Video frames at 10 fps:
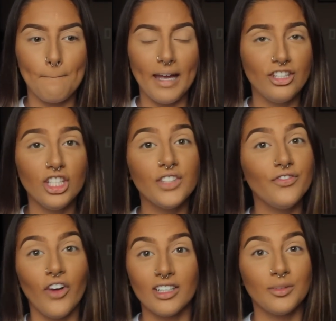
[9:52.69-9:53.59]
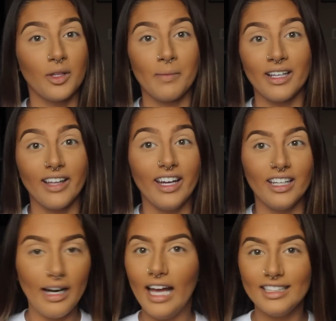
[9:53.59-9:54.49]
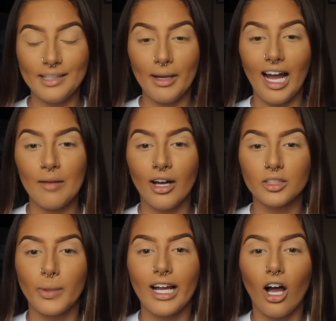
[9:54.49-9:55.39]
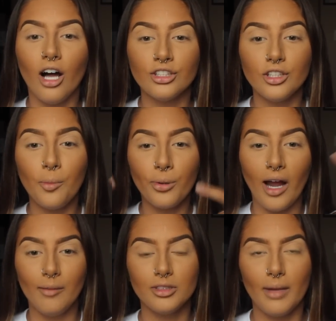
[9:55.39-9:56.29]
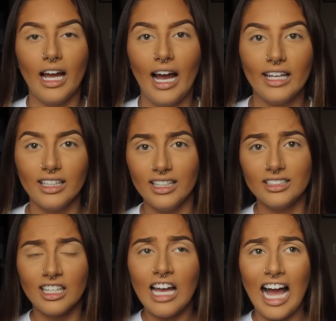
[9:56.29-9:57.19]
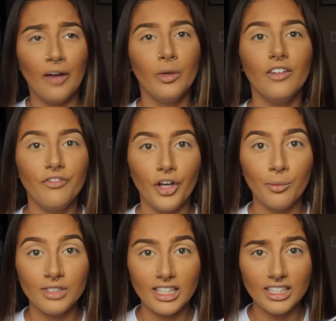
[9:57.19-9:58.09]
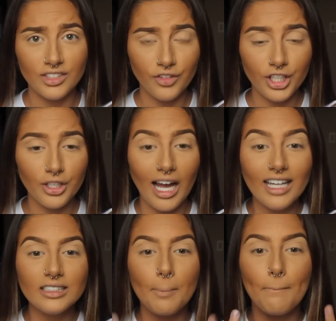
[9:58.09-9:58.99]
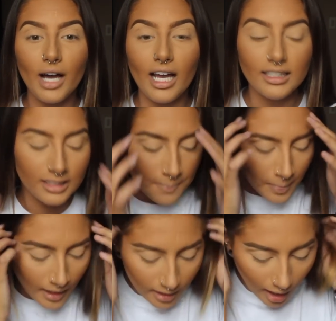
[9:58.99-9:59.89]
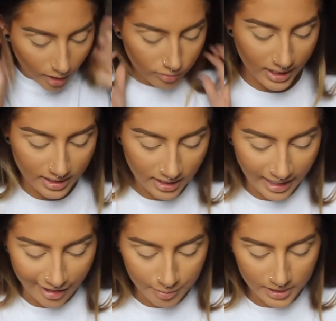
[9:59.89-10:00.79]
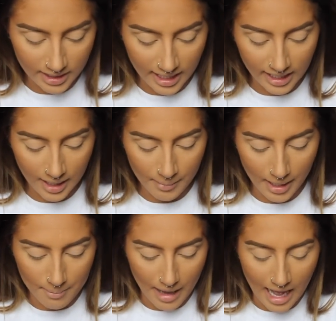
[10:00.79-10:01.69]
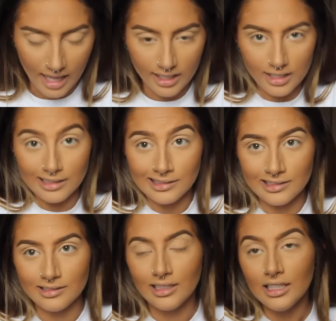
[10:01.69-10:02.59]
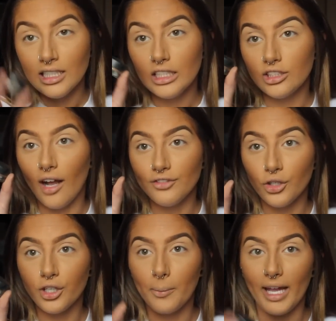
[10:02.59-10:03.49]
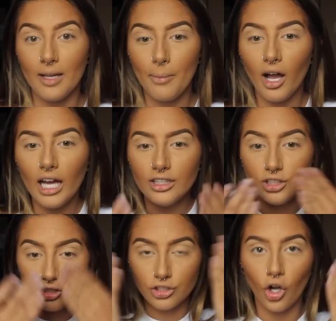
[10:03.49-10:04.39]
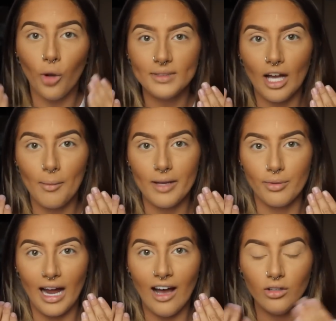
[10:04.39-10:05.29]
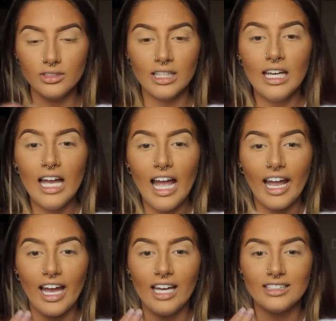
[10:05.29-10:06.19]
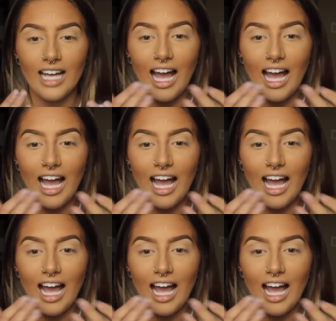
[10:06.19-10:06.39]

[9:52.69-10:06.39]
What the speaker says: it just fucked with my lighting. I went ahead and did my eyebrows, but I also primed my eyelids. I would have filmed this for you guys, but Recently I've been taking my MAC Soft Ochre Paint Pot to sculpt out my brows, and